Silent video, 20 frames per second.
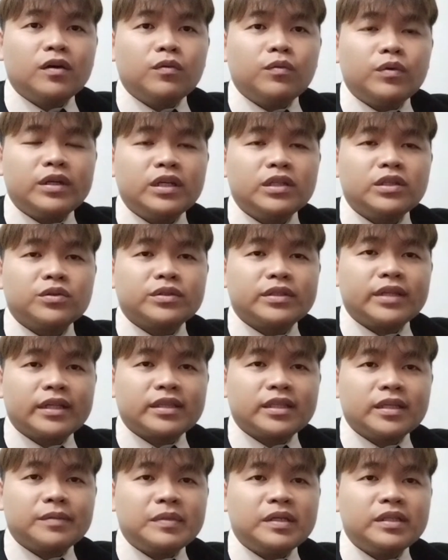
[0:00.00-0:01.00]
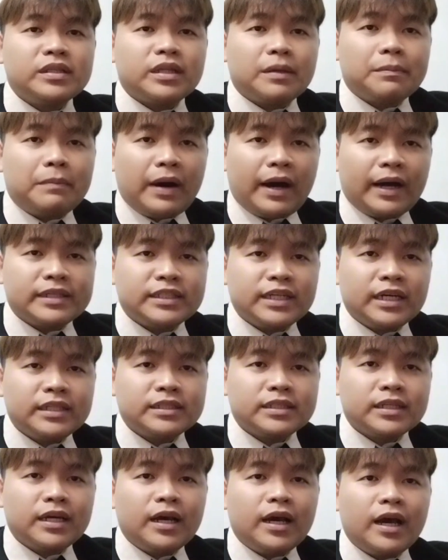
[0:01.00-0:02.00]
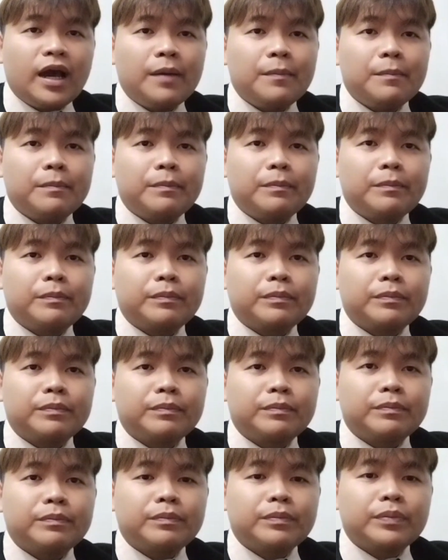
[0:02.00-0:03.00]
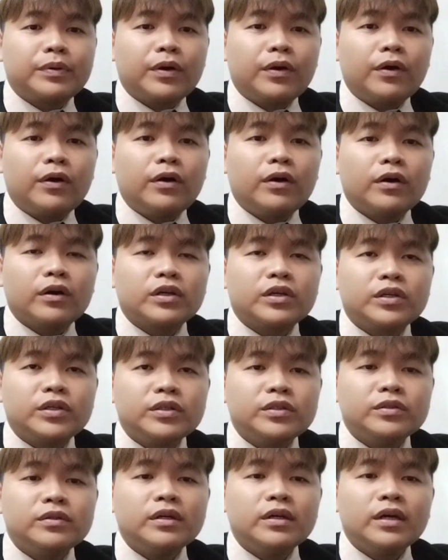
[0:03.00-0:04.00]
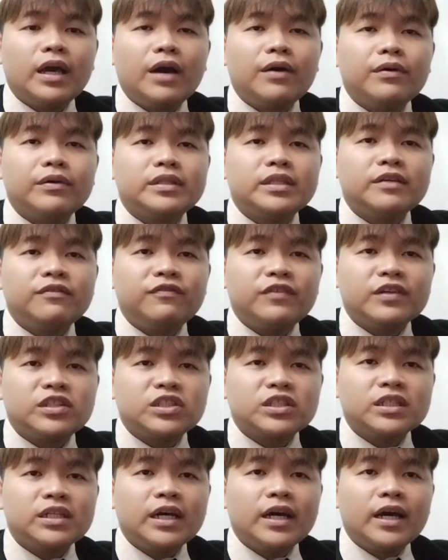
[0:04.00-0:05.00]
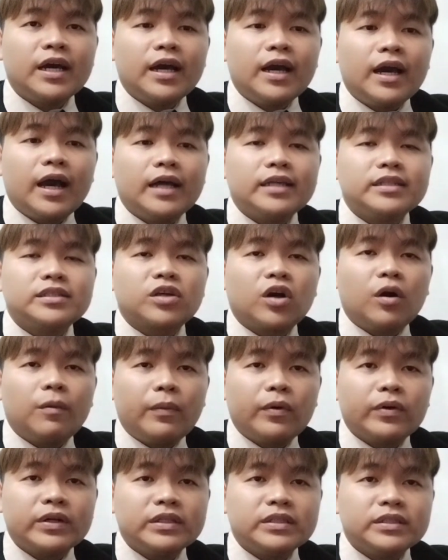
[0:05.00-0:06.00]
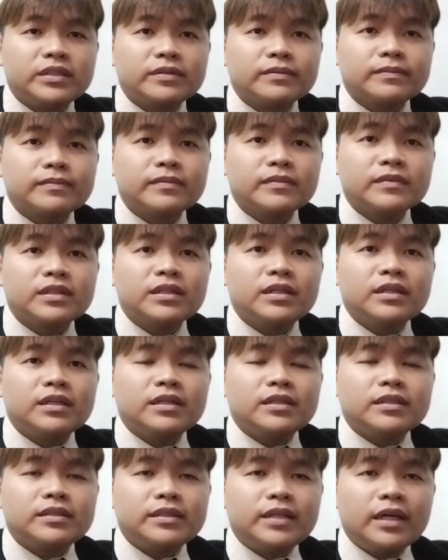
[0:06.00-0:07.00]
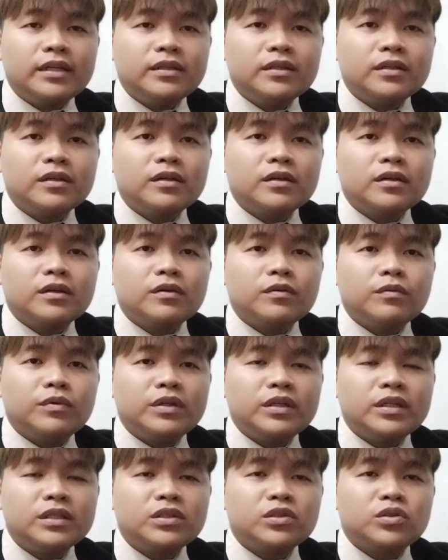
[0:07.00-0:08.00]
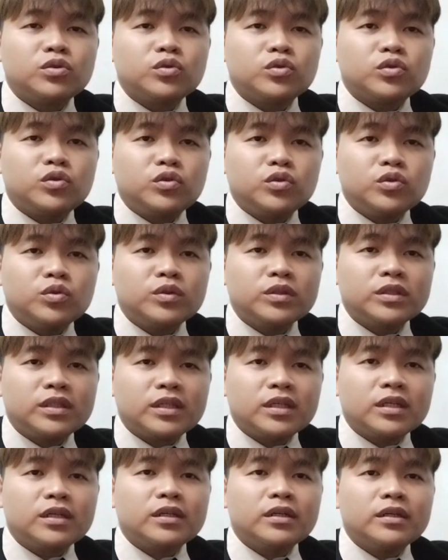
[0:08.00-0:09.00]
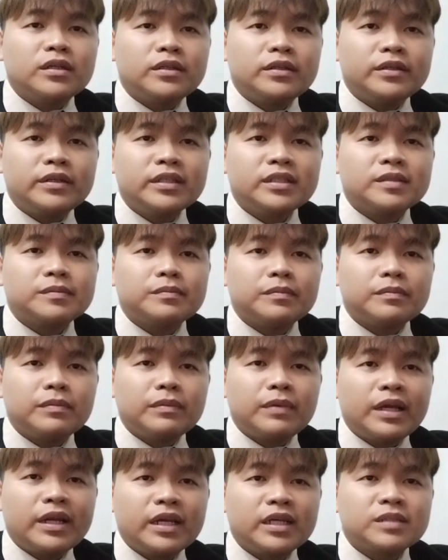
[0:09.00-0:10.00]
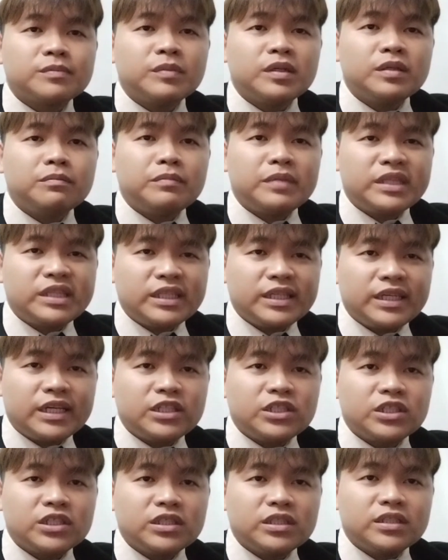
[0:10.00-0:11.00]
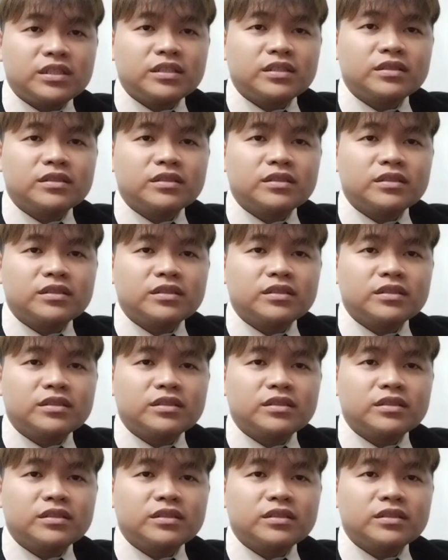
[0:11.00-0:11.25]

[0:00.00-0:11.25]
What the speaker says: we need to determine the budget and procure LED fixture and components. Then we need to do the risk management mitigations.